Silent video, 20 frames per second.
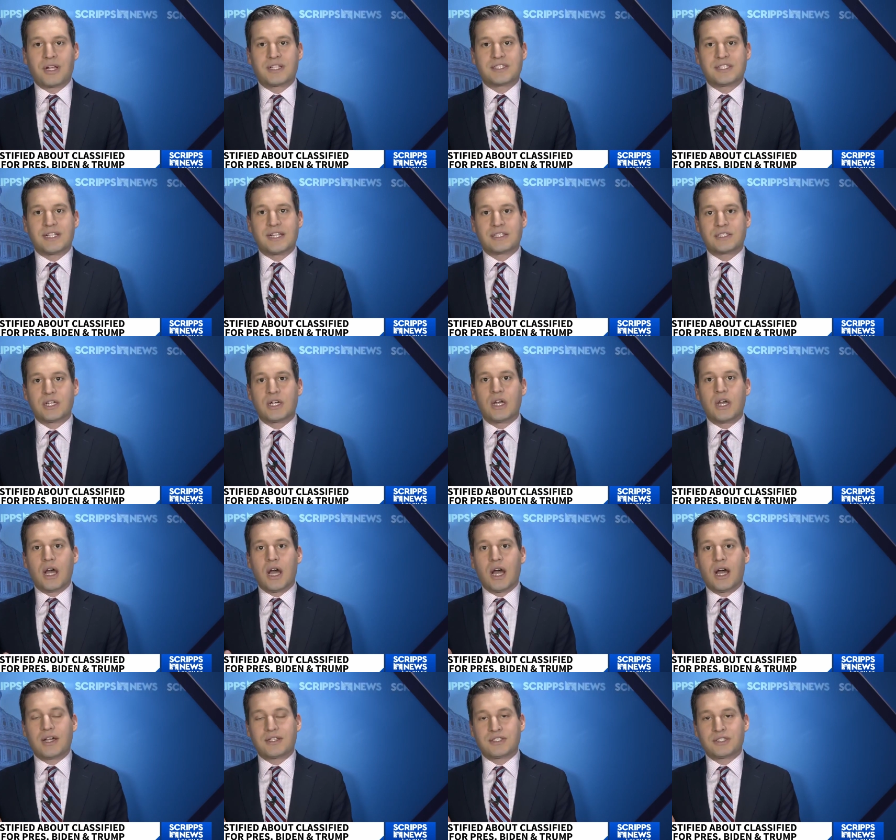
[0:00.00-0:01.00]
president,
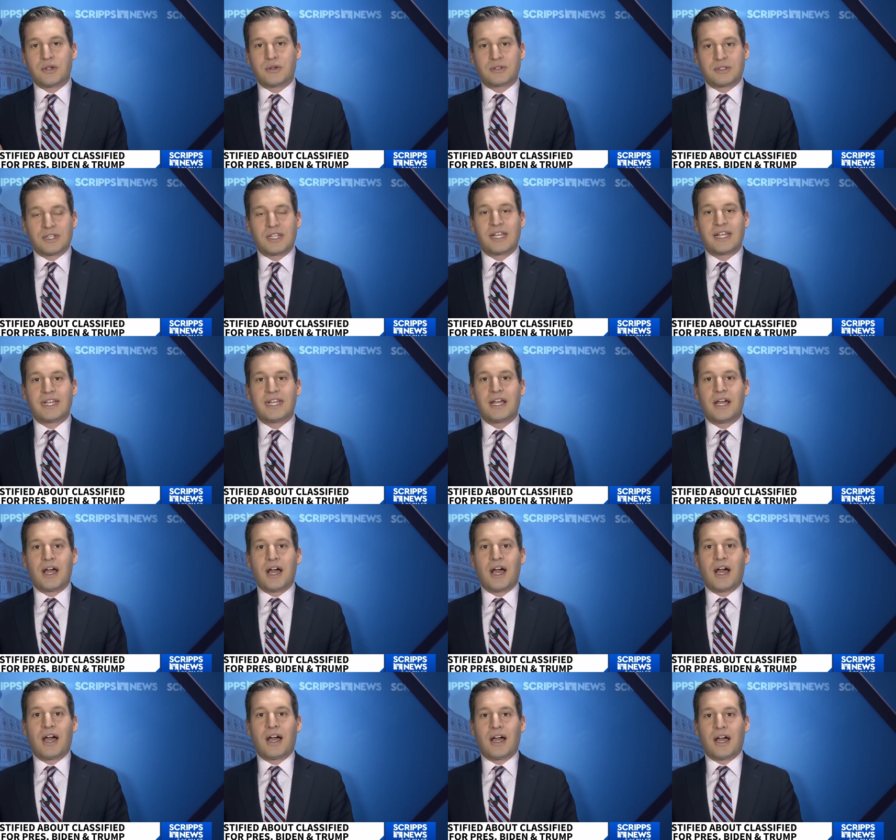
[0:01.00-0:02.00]
certainly
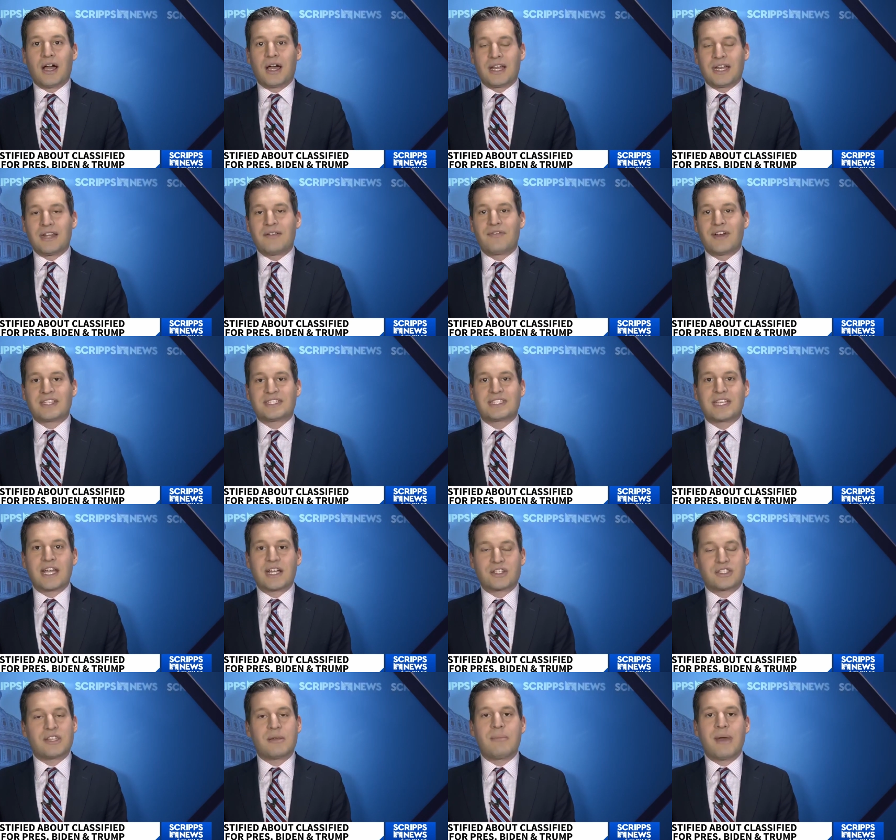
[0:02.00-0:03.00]
an
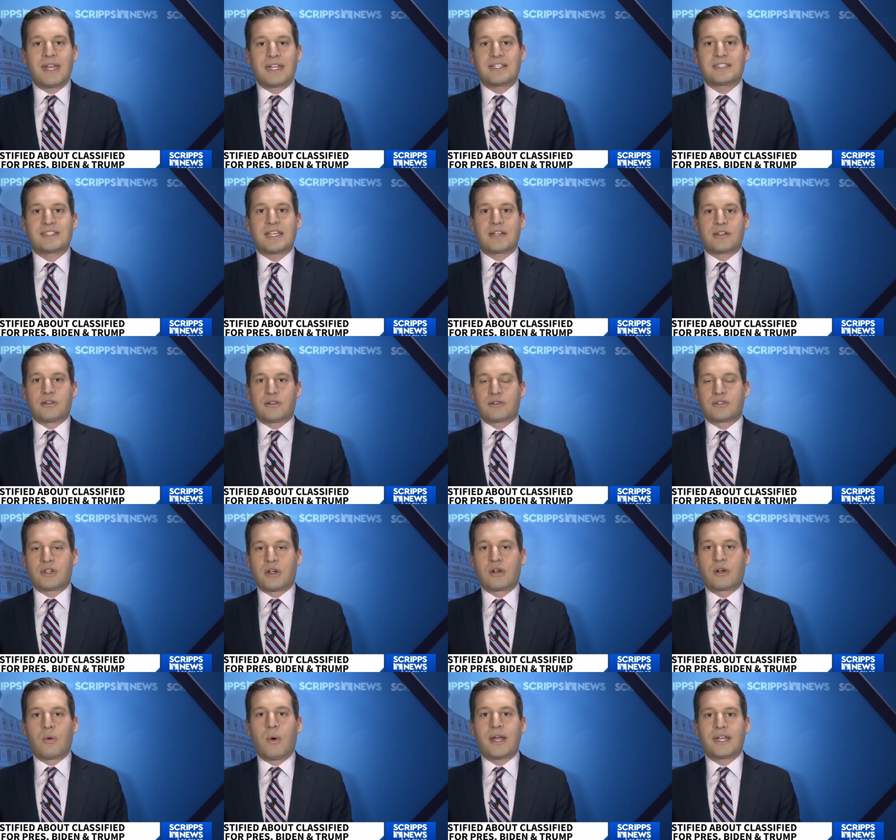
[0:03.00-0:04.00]
investigation that many senators
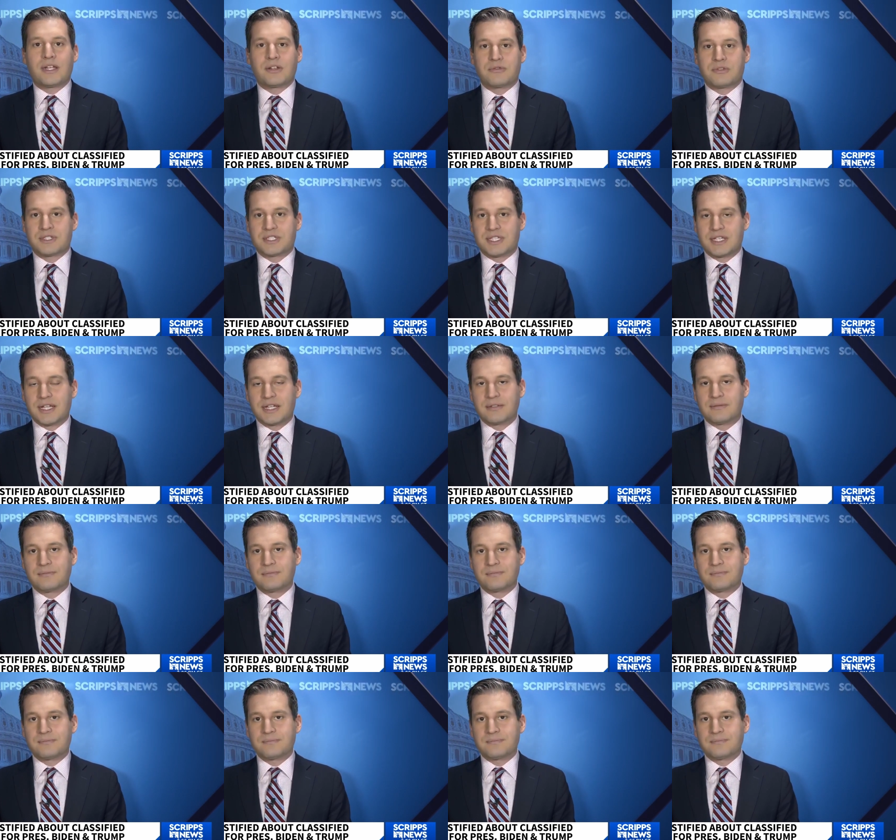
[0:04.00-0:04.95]
are quite interested in.